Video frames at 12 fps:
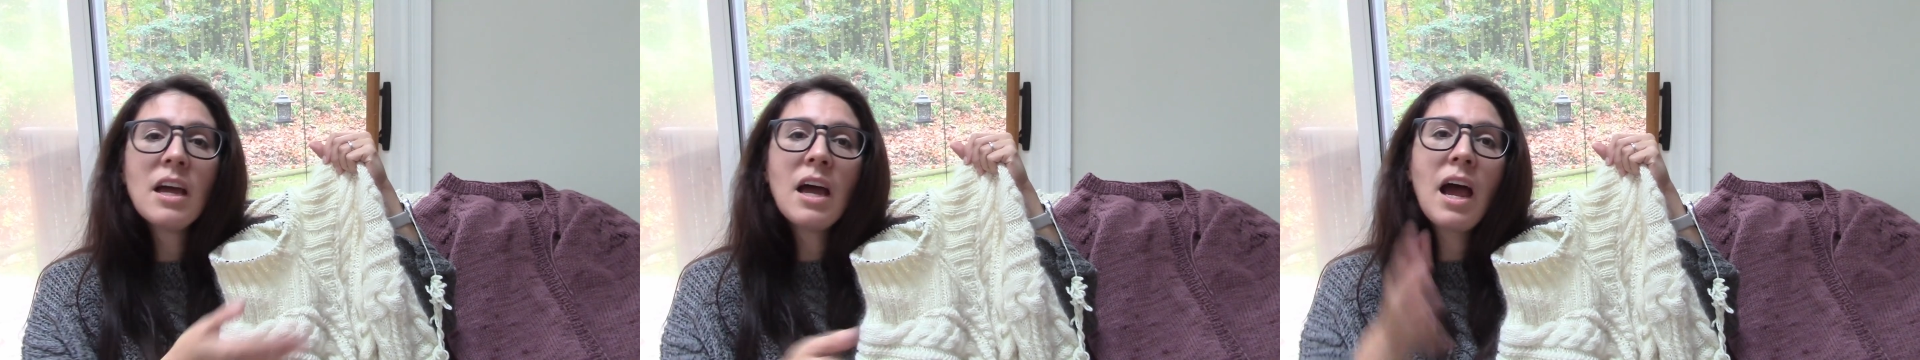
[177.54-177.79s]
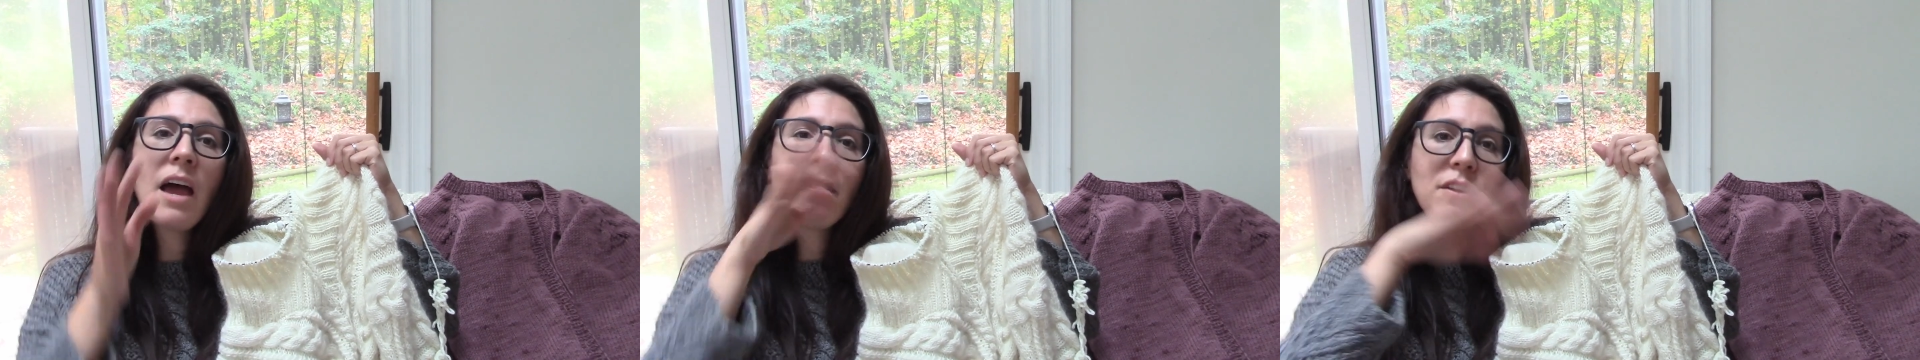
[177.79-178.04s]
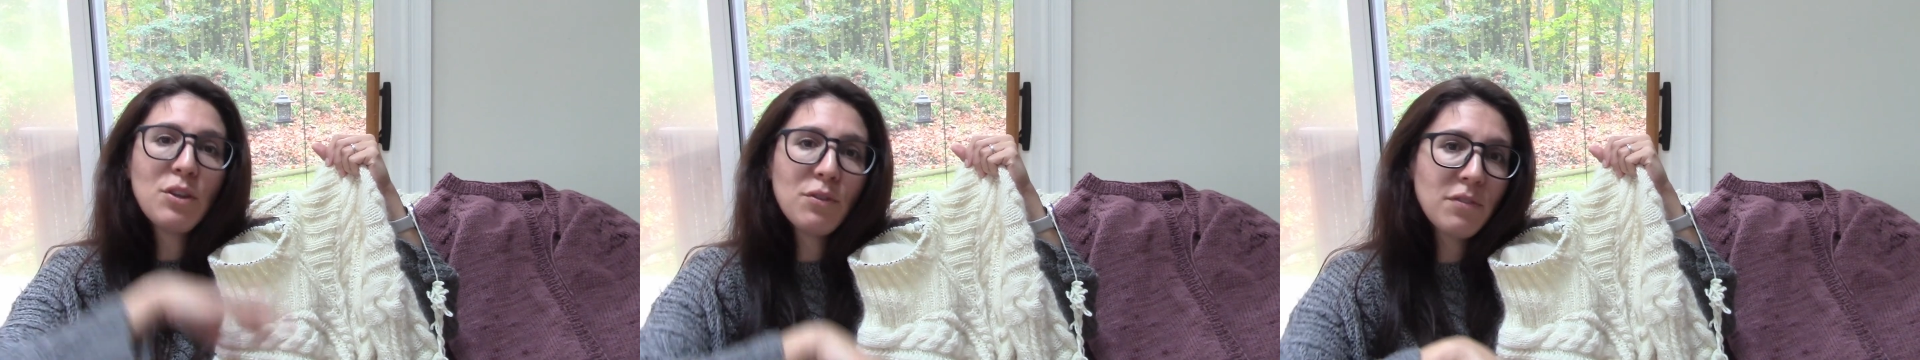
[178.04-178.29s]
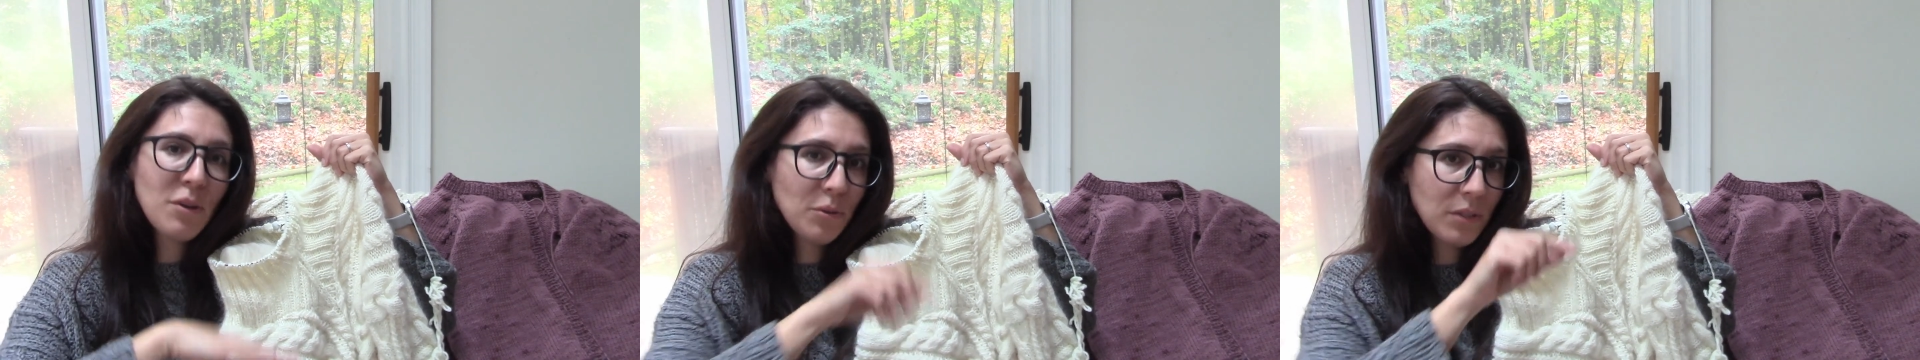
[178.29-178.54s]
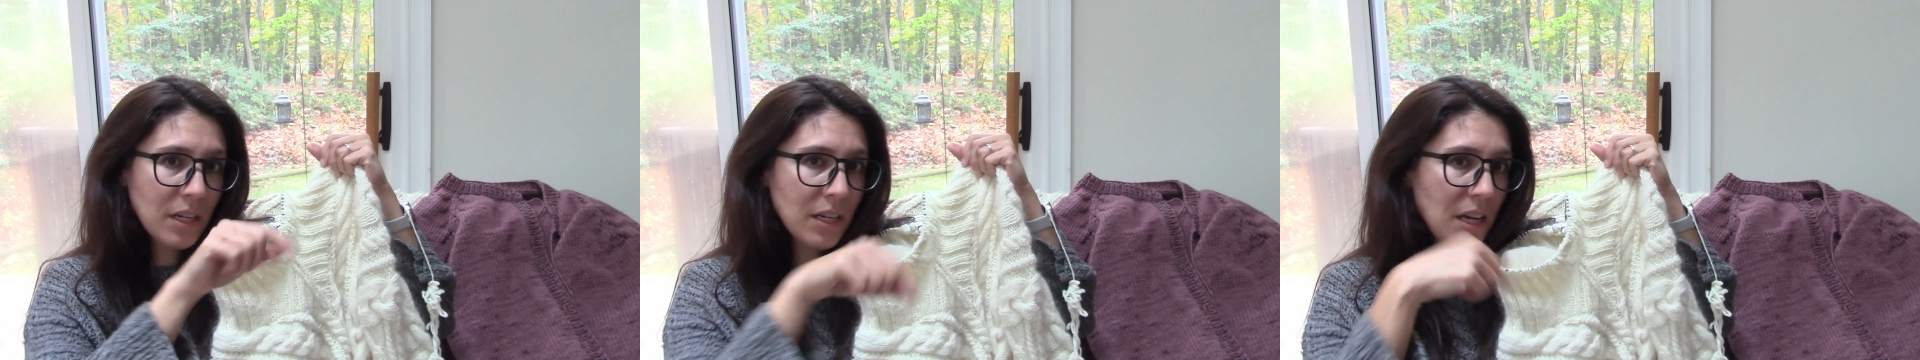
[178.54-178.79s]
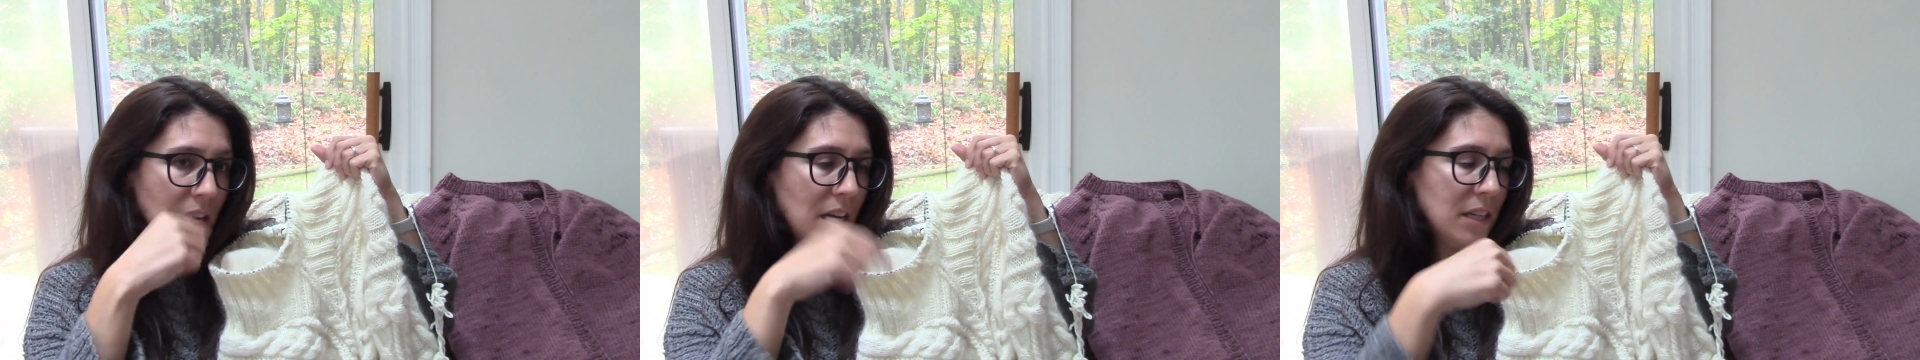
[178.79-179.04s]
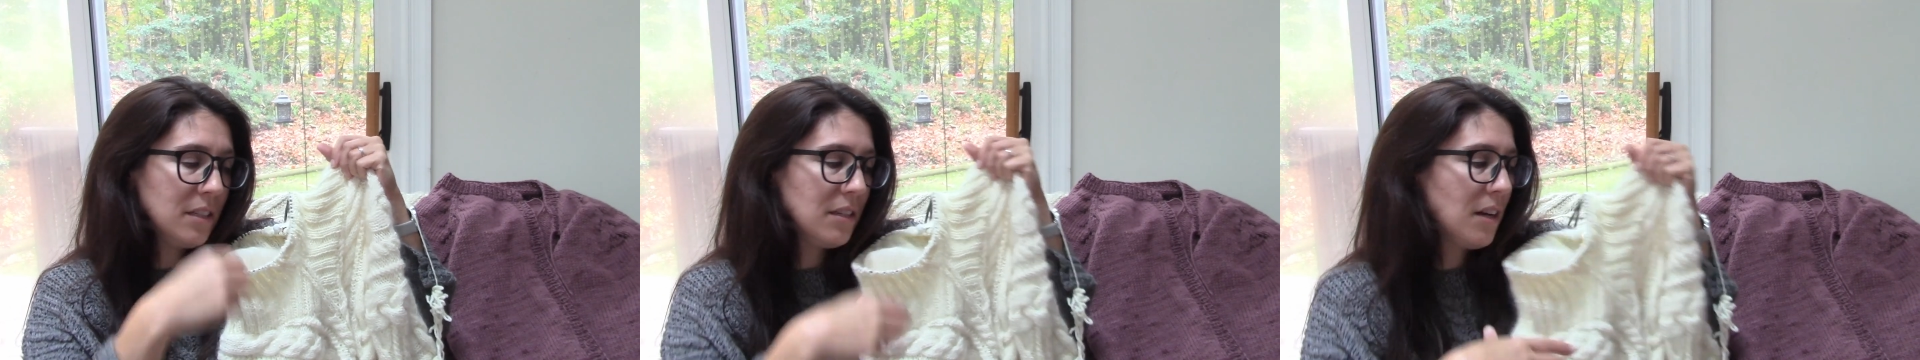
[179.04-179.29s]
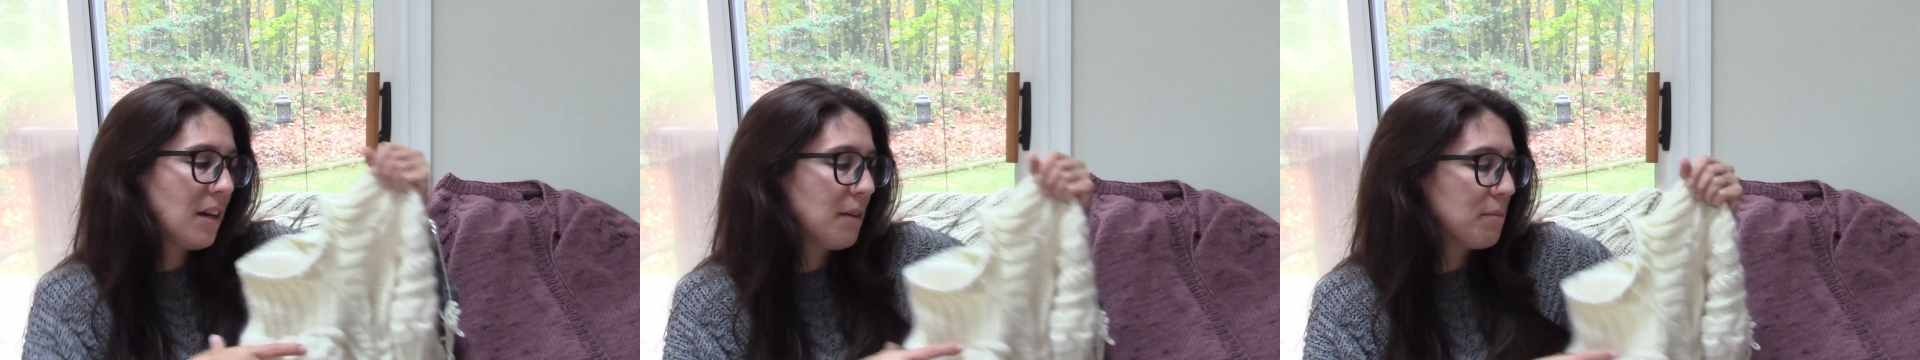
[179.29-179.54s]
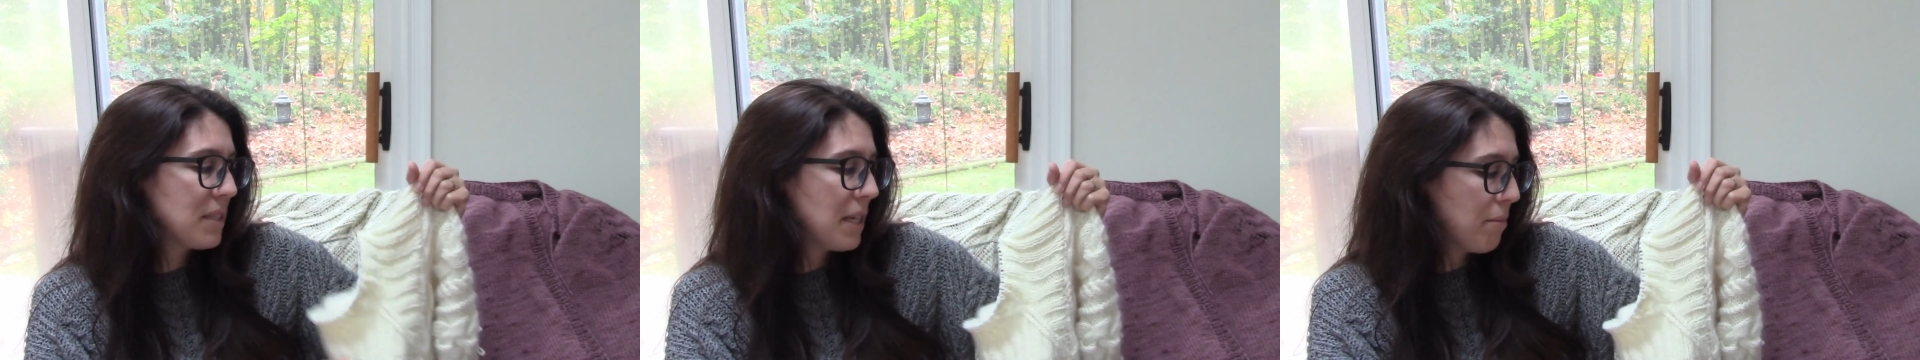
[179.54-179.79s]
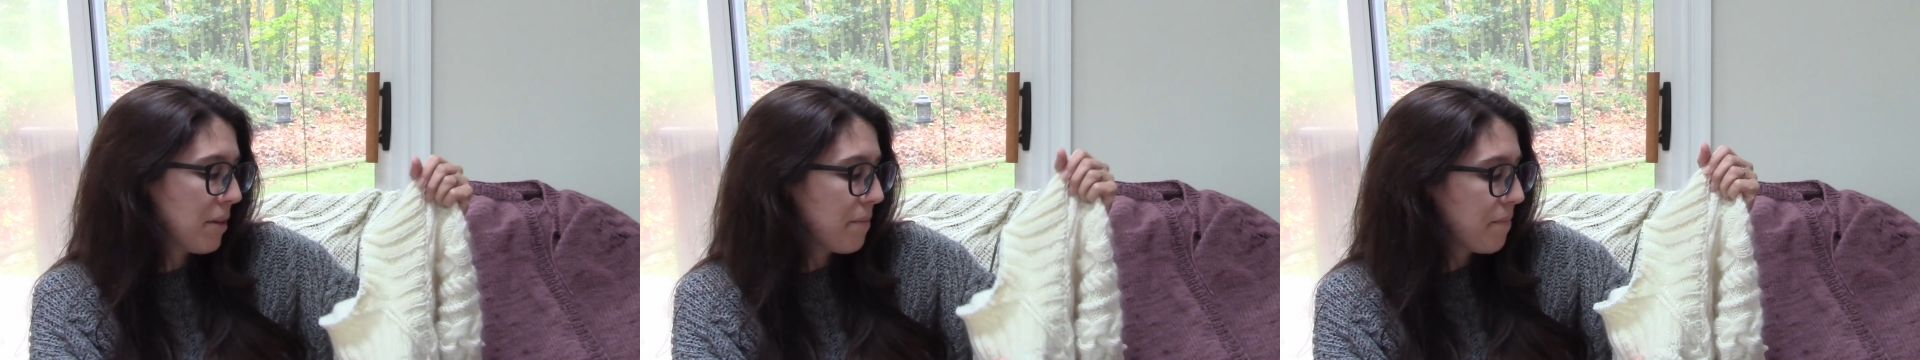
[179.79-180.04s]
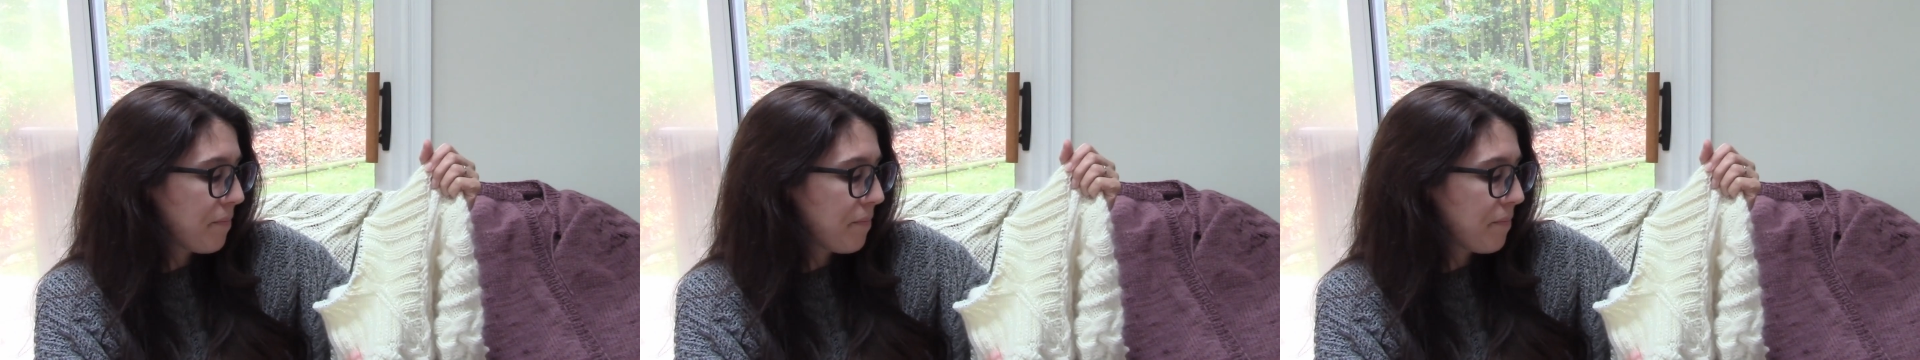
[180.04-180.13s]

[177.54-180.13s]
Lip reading: and then you fold it and seam it.